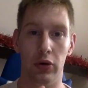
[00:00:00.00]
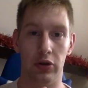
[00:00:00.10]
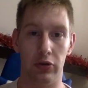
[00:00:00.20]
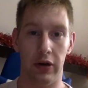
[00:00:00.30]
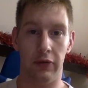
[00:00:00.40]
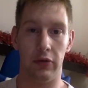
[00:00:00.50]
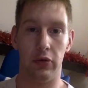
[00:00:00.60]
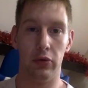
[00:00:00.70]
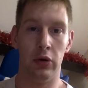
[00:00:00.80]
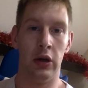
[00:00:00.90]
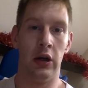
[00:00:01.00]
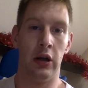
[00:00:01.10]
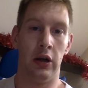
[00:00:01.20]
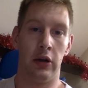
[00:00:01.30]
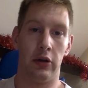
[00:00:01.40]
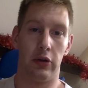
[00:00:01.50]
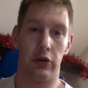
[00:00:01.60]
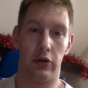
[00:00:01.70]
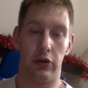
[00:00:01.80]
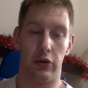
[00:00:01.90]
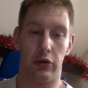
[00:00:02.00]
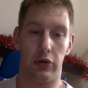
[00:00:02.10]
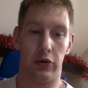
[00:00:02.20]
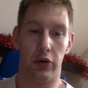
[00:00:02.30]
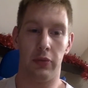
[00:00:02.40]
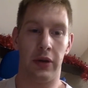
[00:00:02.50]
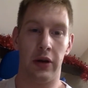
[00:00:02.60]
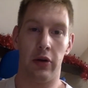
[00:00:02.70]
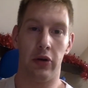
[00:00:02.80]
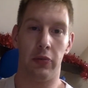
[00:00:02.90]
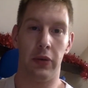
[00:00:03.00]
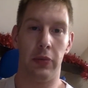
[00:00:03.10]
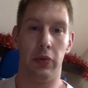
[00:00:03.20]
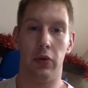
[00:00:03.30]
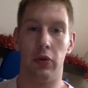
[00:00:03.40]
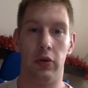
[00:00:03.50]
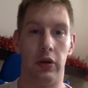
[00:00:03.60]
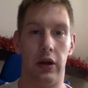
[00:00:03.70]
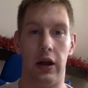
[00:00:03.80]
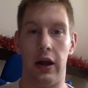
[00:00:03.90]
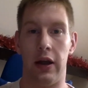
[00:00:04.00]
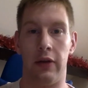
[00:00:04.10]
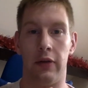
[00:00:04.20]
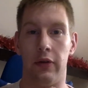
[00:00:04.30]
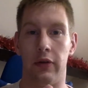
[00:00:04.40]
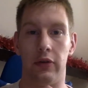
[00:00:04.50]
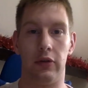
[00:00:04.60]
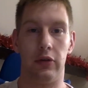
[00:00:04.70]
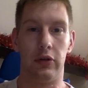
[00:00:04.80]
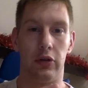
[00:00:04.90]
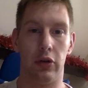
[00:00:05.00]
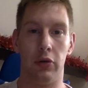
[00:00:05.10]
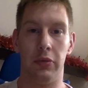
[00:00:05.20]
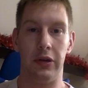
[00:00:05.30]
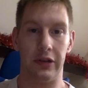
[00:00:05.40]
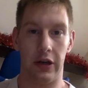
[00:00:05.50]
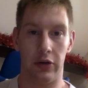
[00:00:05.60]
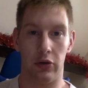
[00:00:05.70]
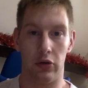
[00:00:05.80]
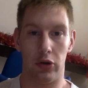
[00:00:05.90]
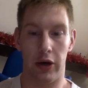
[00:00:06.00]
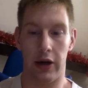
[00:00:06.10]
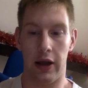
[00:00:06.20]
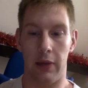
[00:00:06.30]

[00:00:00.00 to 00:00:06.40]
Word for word: what you have to do. Don't mind other people and don't be scared to train.